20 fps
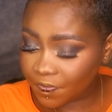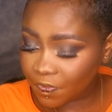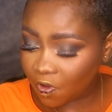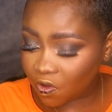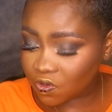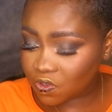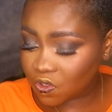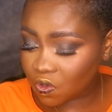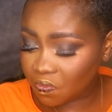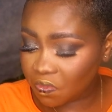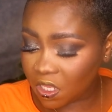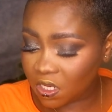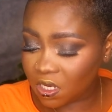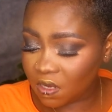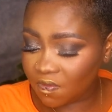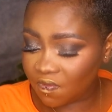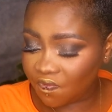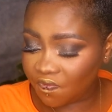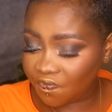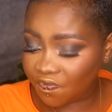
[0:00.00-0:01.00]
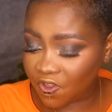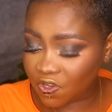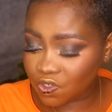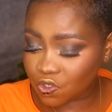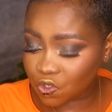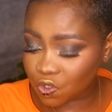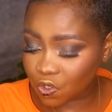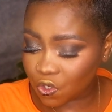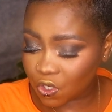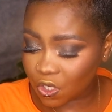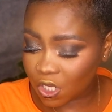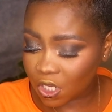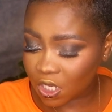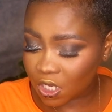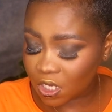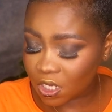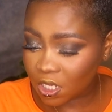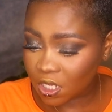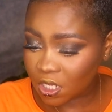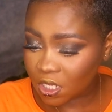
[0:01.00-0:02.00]
Also made in Bintook.
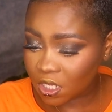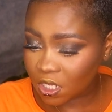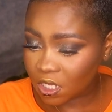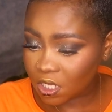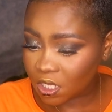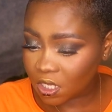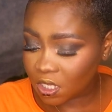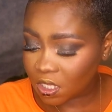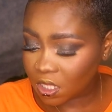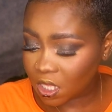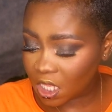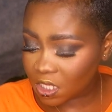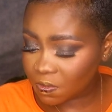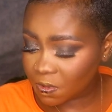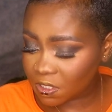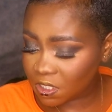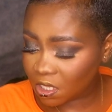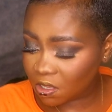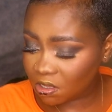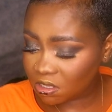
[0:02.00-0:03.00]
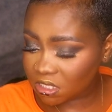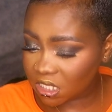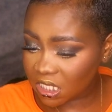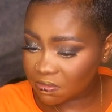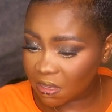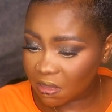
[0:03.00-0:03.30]
That's basically what it says.